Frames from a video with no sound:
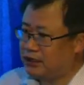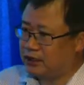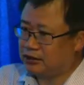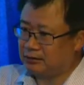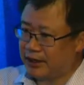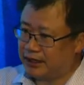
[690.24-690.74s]

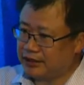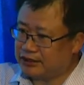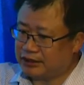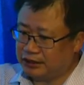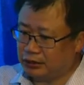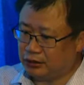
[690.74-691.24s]
to balance the
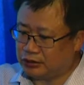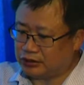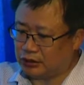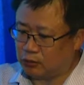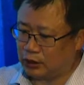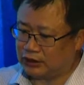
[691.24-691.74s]
use
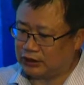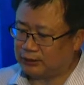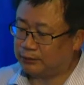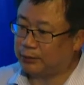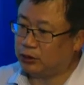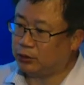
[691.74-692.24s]
of water
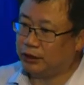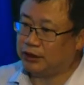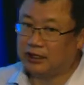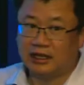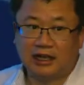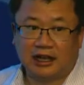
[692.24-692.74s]
between
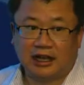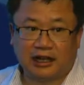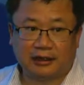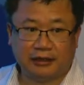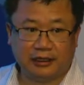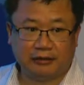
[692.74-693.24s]

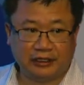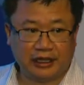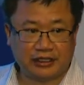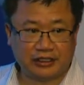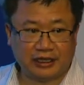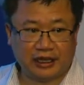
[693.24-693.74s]

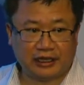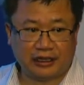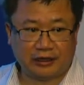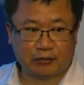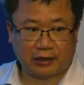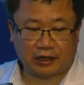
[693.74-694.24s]
irrigation and the
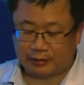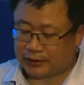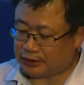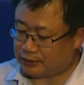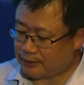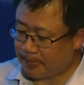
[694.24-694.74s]

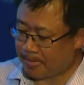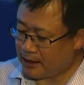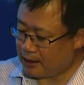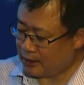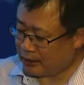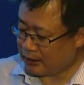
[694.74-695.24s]
environment.
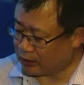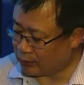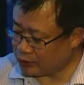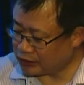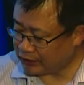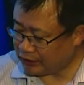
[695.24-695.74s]
And
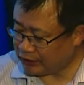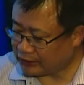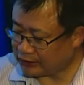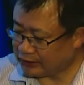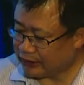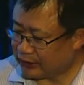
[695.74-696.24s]
obviously,
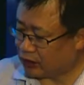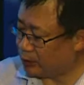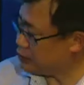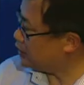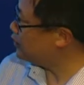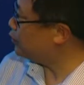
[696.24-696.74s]
the other
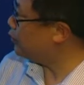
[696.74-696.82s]
options we